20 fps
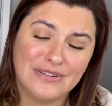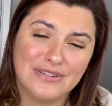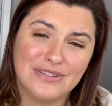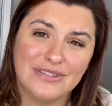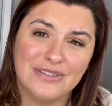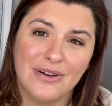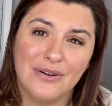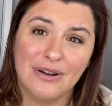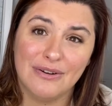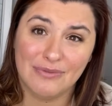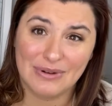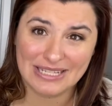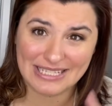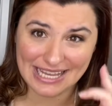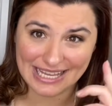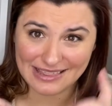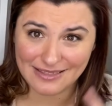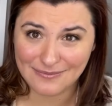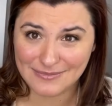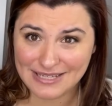So if we
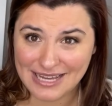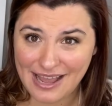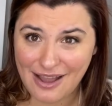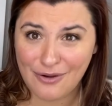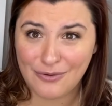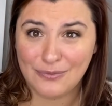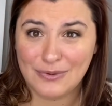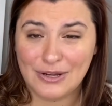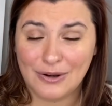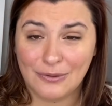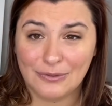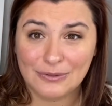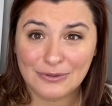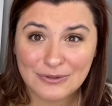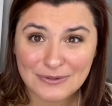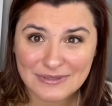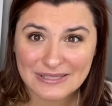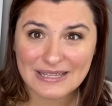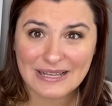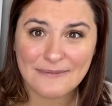take them down, we don't
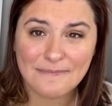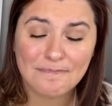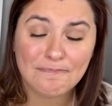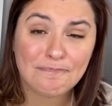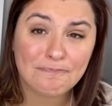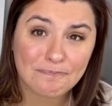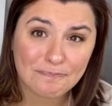lose them.